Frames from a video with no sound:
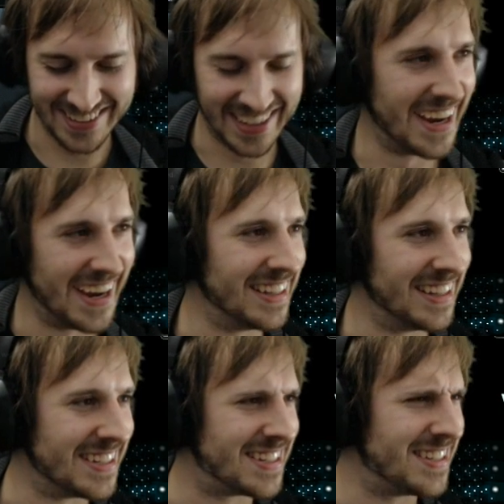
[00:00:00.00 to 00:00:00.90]

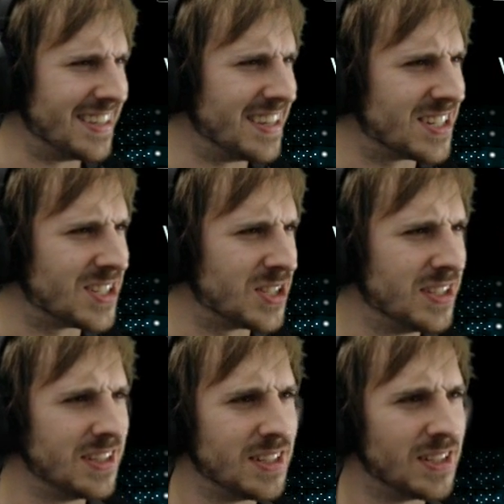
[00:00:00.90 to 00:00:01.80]
Dallas is
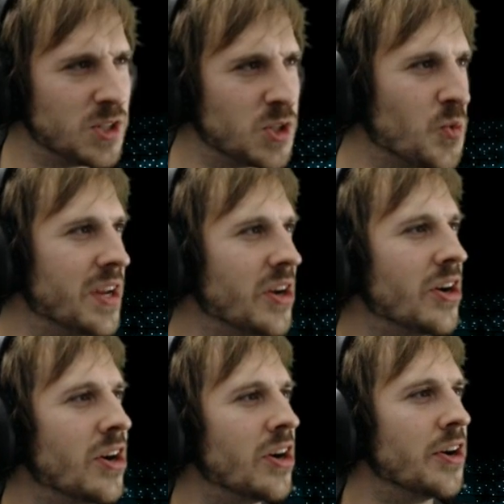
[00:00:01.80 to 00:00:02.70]

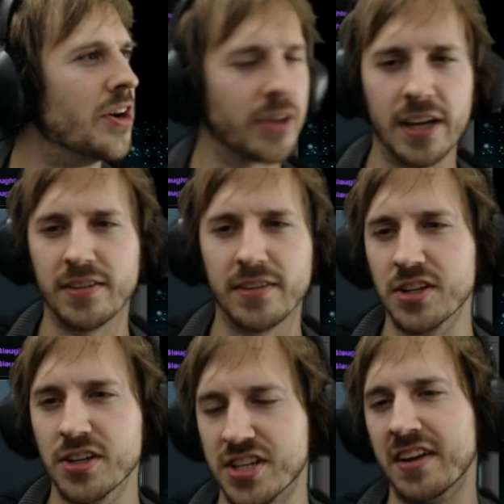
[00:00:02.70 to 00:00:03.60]
winner. Okay,
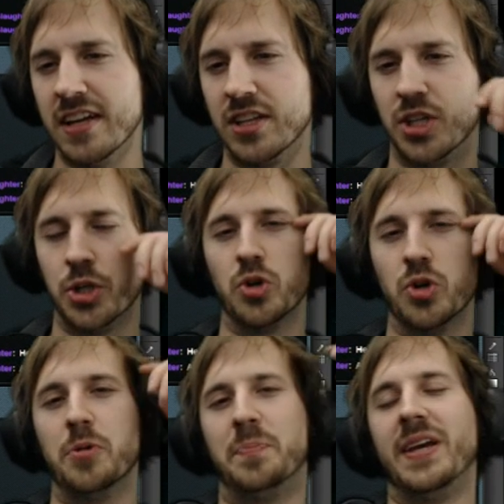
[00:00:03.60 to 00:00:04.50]
those I need
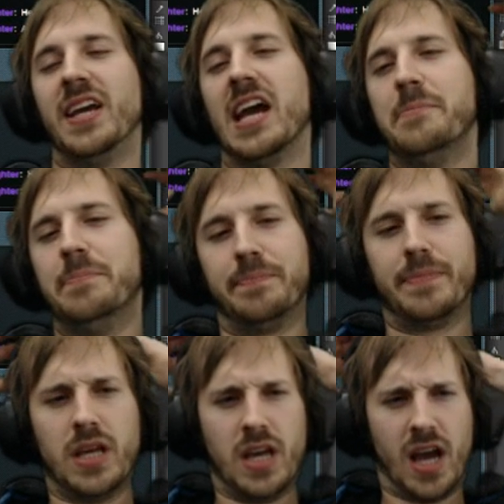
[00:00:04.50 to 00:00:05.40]
your PM.
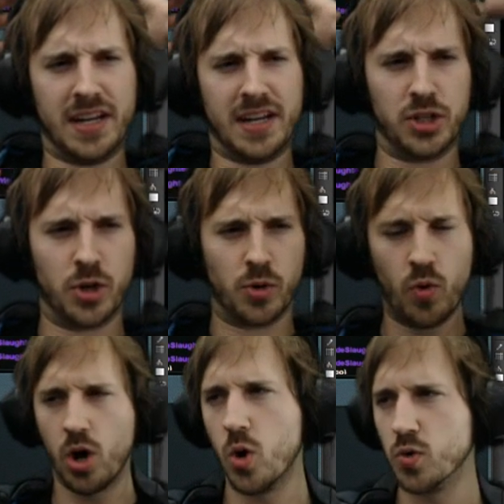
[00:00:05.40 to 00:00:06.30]
I need your
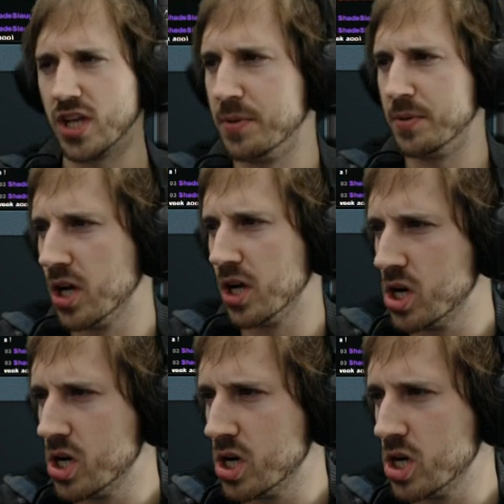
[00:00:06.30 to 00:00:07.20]
whoa, Tapping
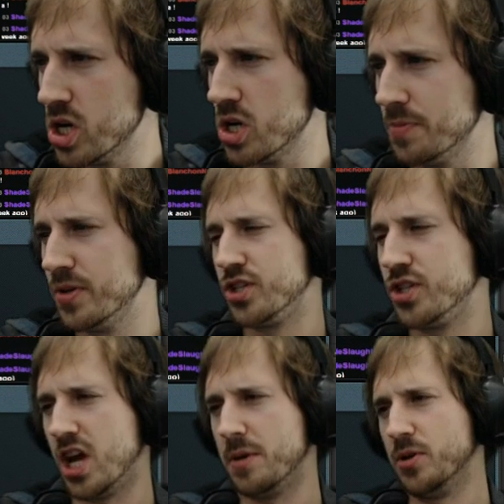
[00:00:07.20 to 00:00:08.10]
Ho,
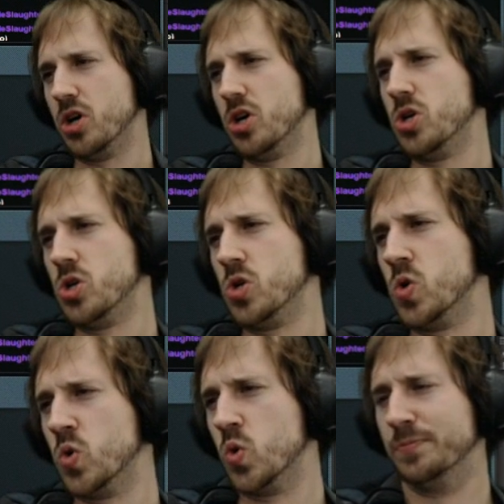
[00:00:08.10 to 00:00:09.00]
Tapping
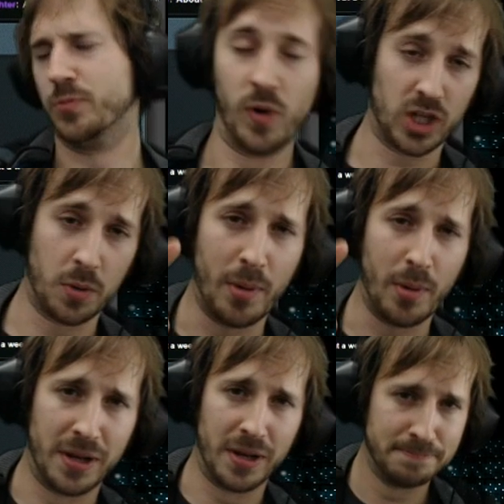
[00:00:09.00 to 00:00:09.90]
Ho. Welcome
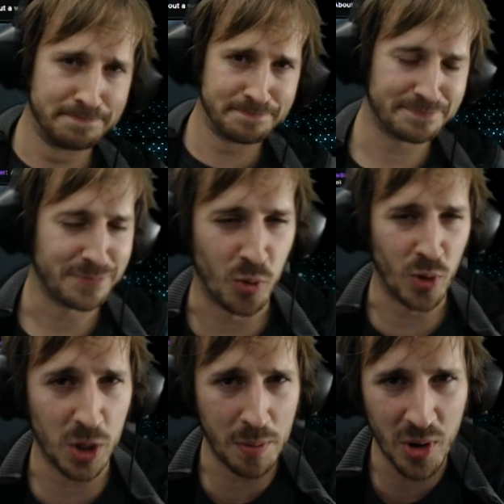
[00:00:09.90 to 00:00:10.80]
aboard, man.
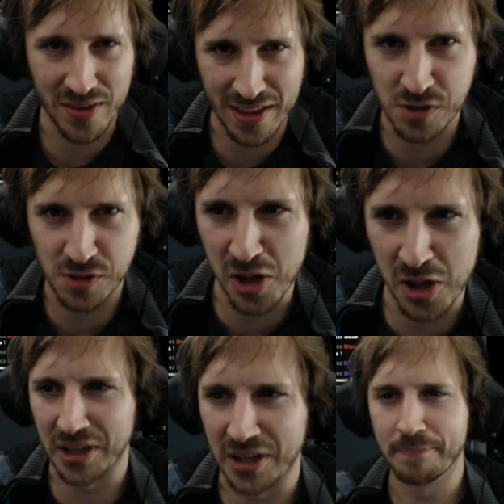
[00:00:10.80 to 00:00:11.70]
Welcome aboard. Thanks for
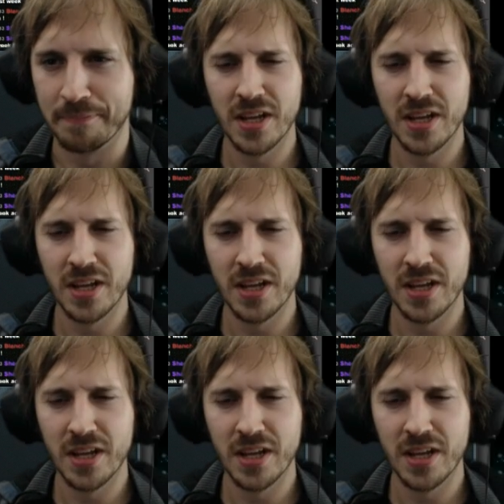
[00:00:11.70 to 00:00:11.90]
following.